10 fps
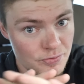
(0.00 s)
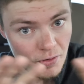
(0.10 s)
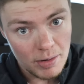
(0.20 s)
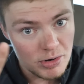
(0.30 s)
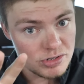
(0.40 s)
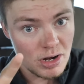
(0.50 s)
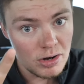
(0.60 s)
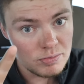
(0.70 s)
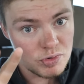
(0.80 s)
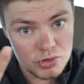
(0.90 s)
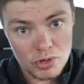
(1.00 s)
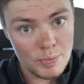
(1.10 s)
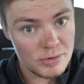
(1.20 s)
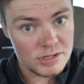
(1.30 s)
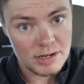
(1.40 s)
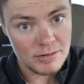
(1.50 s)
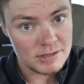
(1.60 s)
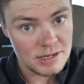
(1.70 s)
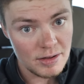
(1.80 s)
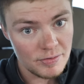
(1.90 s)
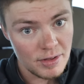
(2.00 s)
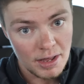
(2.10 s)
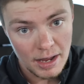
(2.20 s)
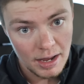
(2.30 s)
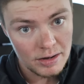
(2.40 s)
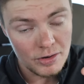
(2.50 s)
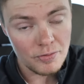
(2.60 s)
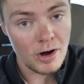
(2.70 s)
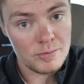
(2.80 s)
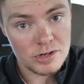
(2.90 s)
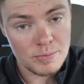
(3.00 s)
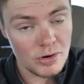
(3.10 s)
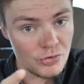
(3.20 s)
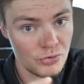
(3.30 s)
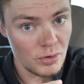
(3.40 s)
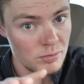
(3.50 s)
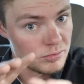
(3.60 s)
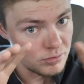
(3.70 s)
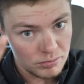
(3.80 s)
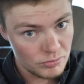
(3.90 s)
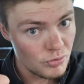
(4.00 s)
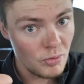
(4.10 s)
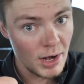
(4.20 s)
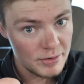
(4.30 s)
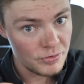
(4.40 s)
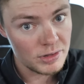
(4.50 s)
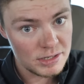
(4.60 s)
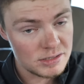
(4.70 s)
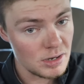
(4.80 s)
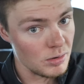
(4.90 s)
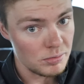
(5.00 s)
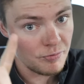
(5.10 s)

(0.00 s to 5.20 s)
Farmers are super secretive, and their farms are personal, rightfully so.